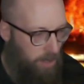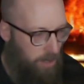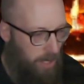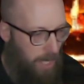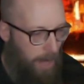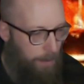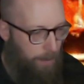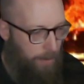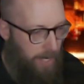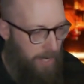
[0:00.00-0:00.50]

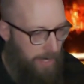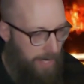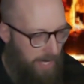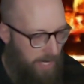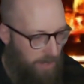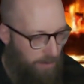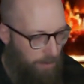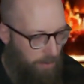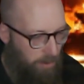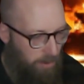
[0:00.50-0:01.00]
a
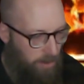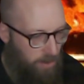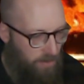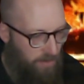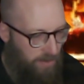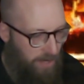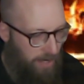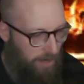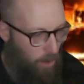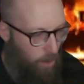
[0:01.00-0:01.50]
piteous
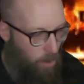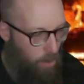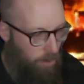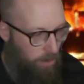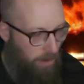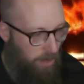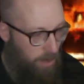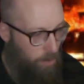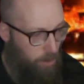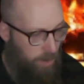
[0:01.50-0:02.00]
proof that the
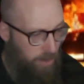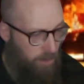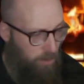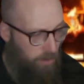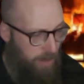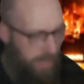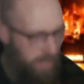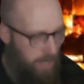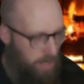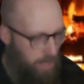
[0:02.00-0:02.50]
horror was
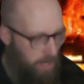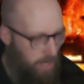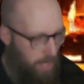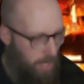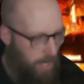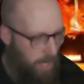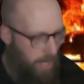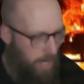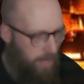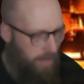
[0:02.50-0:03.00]
real,
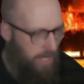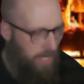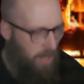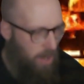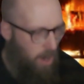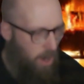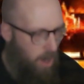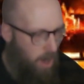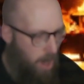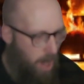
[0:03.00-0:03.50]

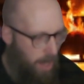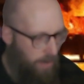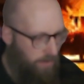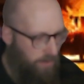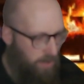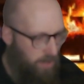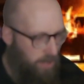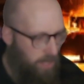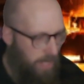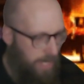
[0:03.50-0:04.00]
the
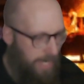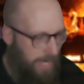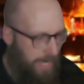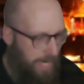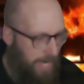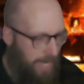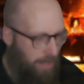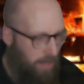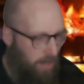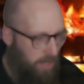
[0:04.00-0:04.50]
awful,
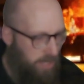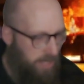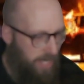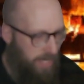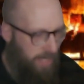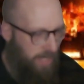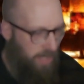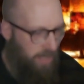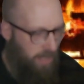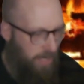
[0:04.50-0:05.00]

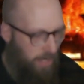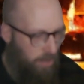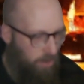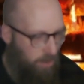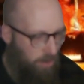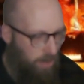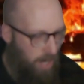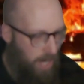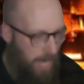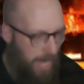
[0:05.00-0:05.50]
inarticulate
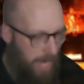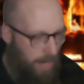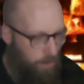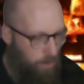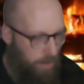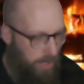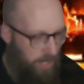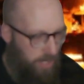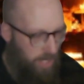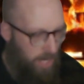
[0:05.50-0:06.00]
cry
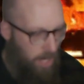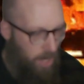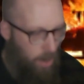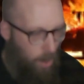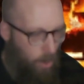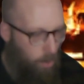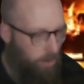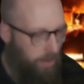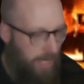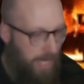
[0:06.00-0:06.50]
which
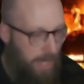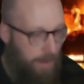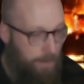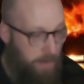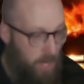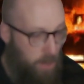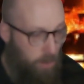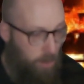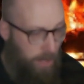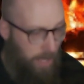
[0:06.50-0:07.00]
only a
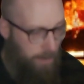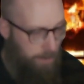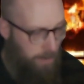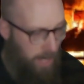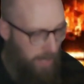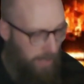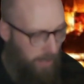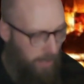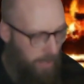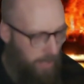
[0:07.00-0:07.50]
mute can
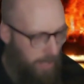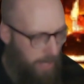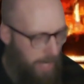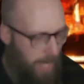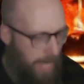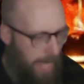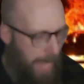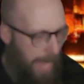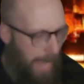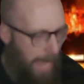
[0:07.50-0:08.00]
mutter,
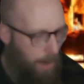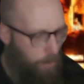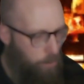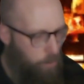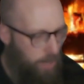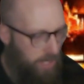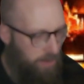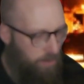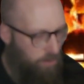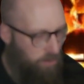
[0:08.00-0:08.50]
and
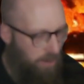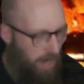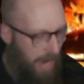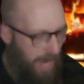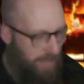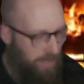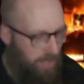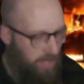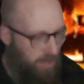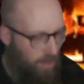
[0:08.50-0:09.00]
which
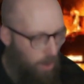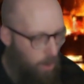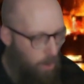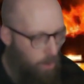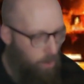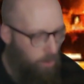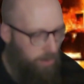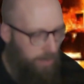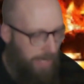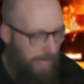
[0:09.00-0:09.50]
rises
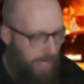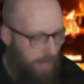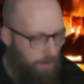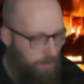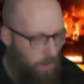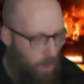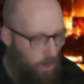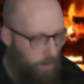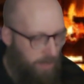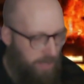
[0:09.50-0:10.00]
only in
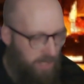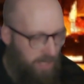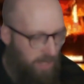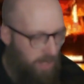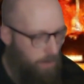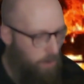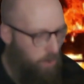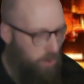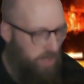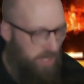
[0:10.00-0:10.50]
moments of
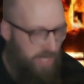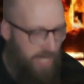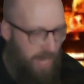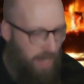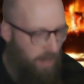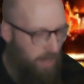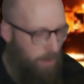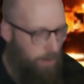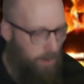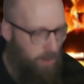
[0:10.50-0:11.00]
the most
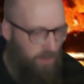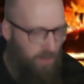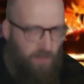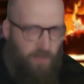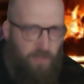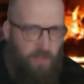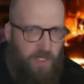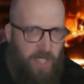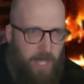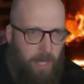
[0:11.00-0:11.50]
terrible
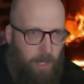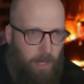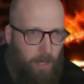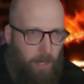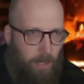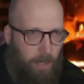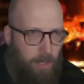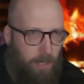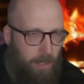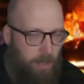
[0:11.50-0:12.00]

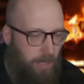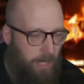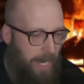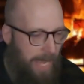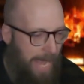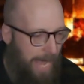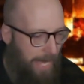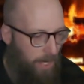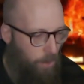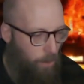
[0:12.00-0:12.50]
fear or
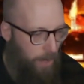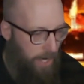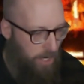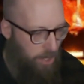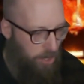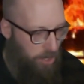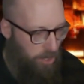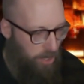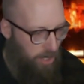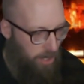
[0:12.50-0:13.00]

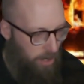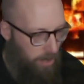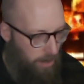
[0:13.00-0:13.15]
anguish.